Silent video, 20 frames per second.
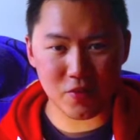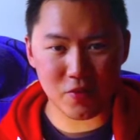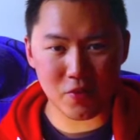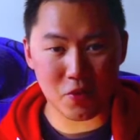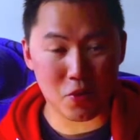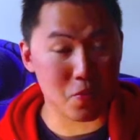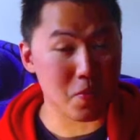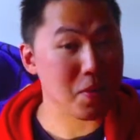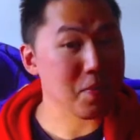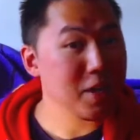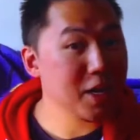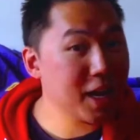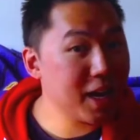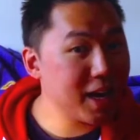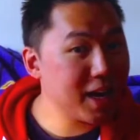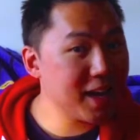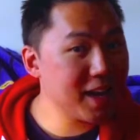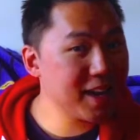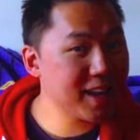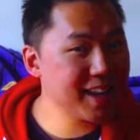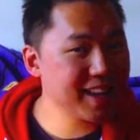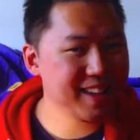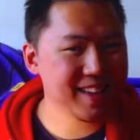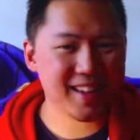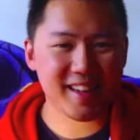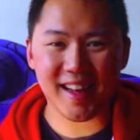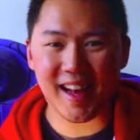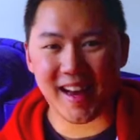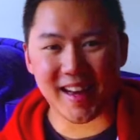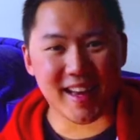Or maybe not.
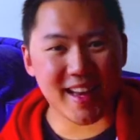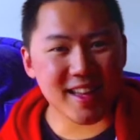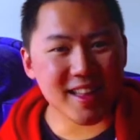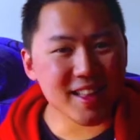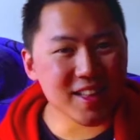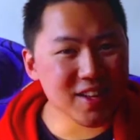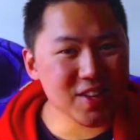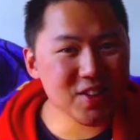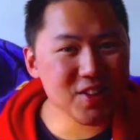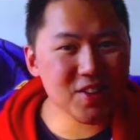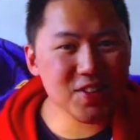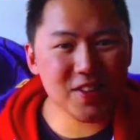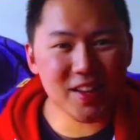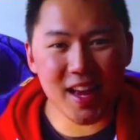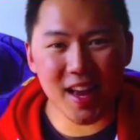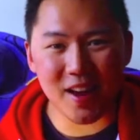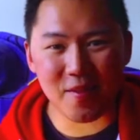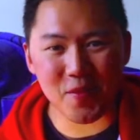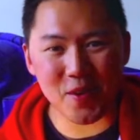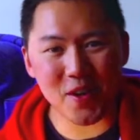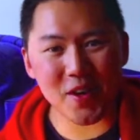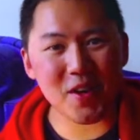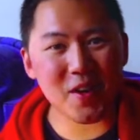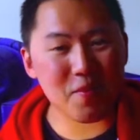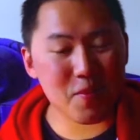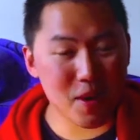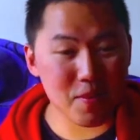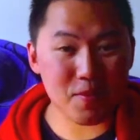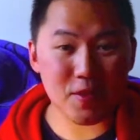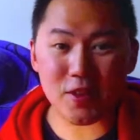I can't see you through the camera,
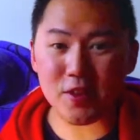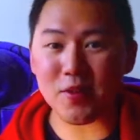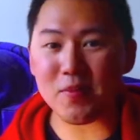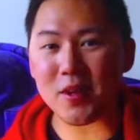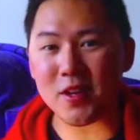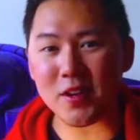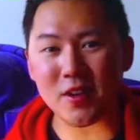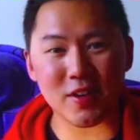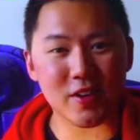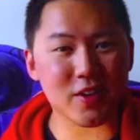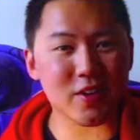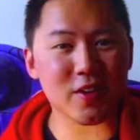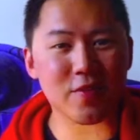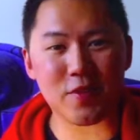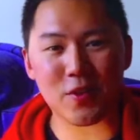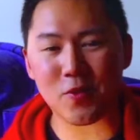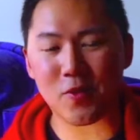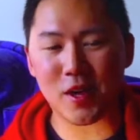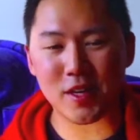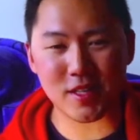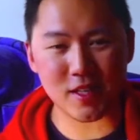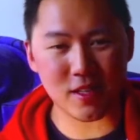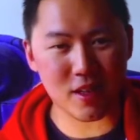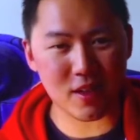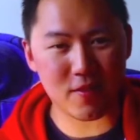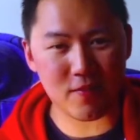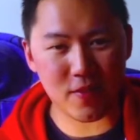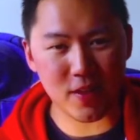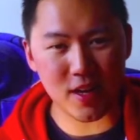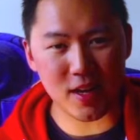but I'm assuming you're a nerd if you're watching
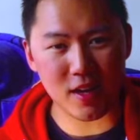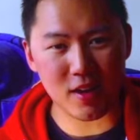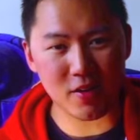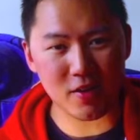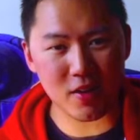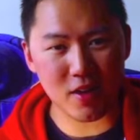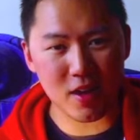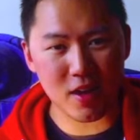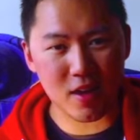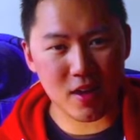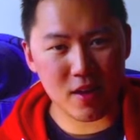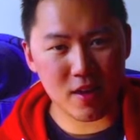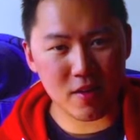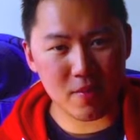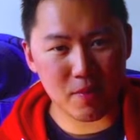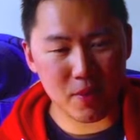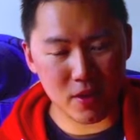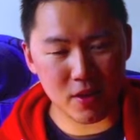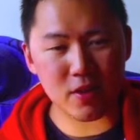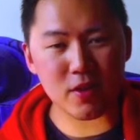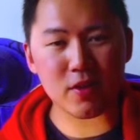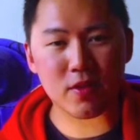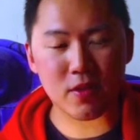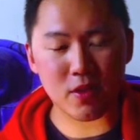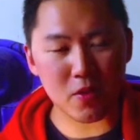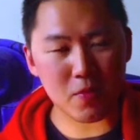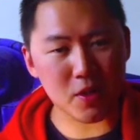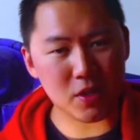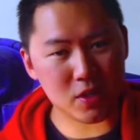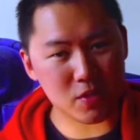this video, but you're
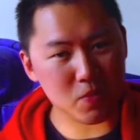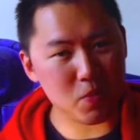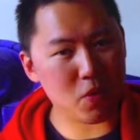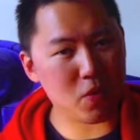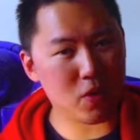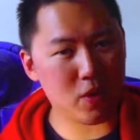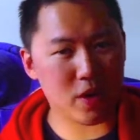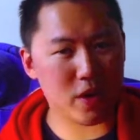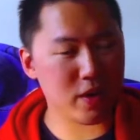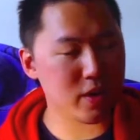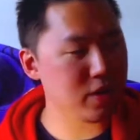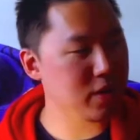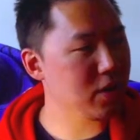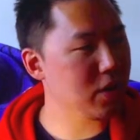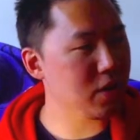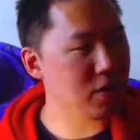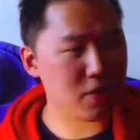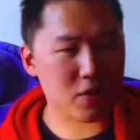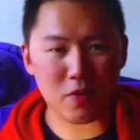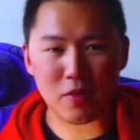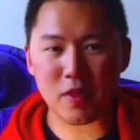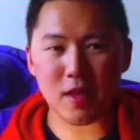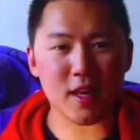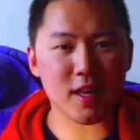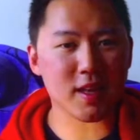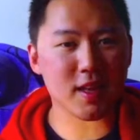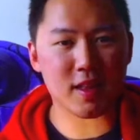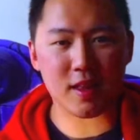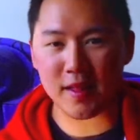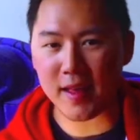so much more. You're also
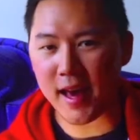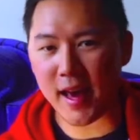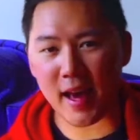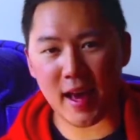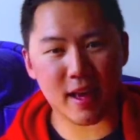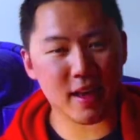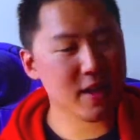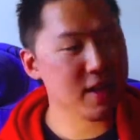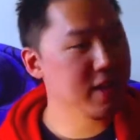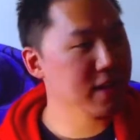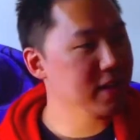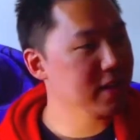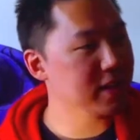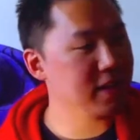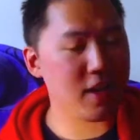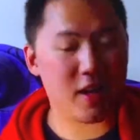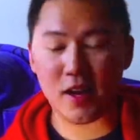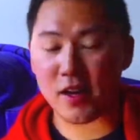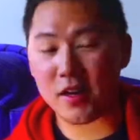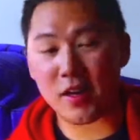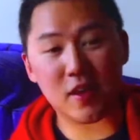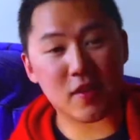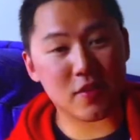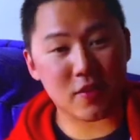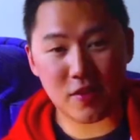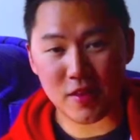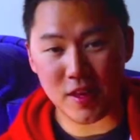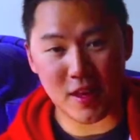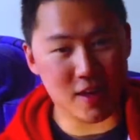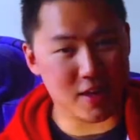this, that, and the other
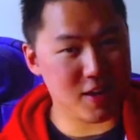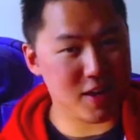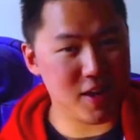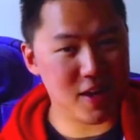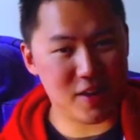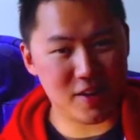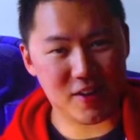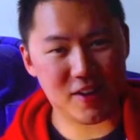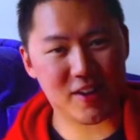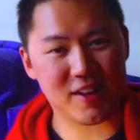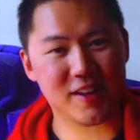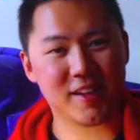thing, you know?